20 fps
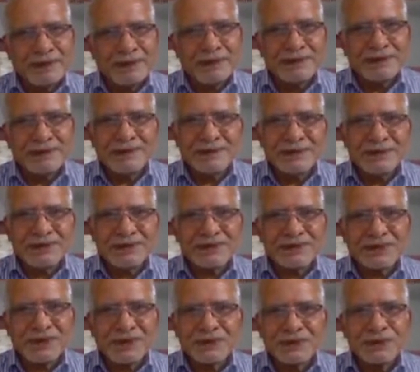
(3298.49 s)
his
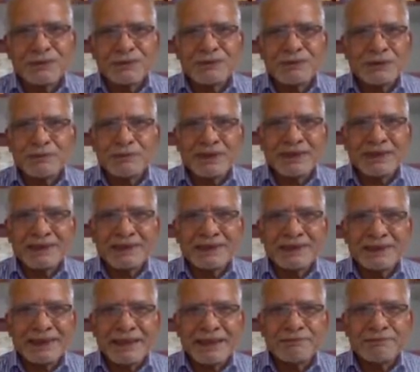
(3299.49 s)
teachers also must be like
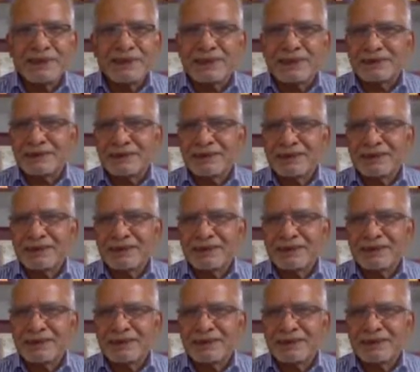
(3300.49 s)
that himself